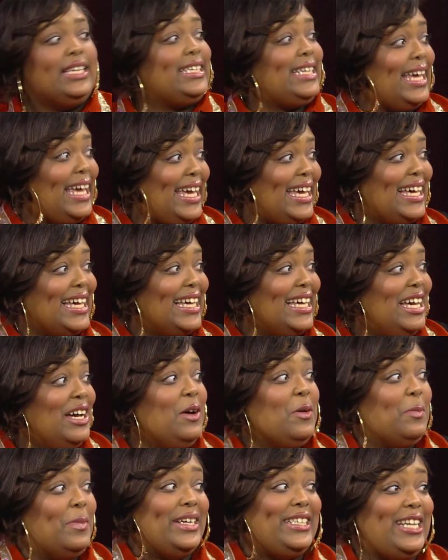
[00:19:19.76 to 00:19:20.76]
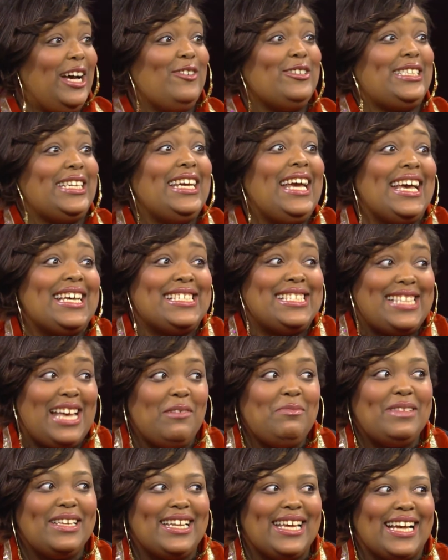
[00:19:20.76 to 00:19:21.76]
Yeah. But no, she
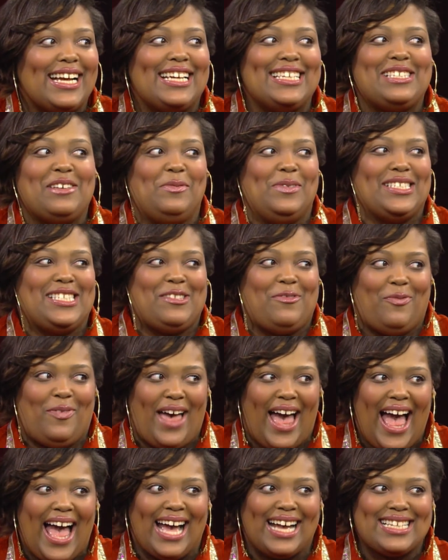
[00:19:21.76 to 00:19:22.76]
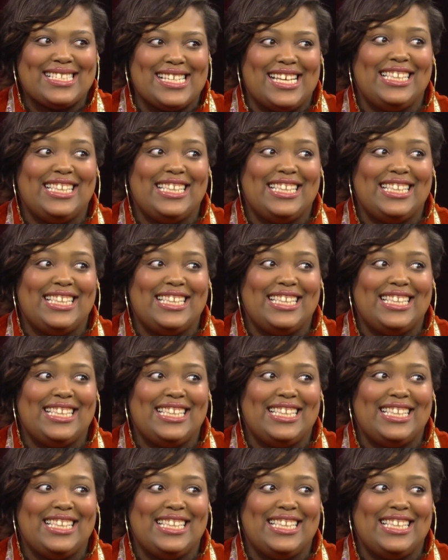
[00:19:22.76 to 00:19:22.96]
accepted it because it was facts.